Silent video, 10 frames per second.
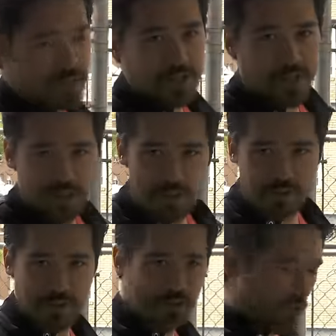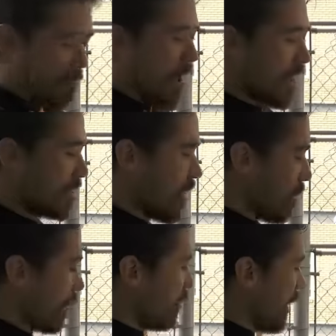couches here as a visual
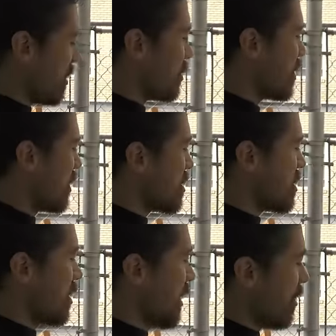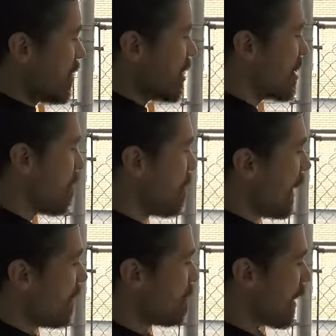backdrop. It'll be interesting to shoot here in just a
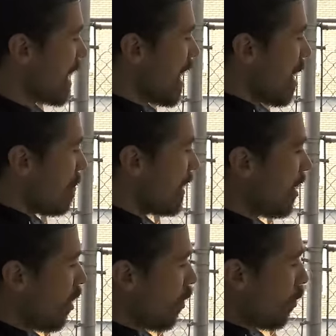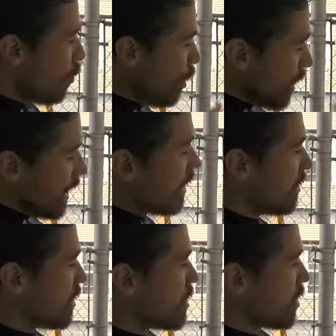bit. But you know, looking at the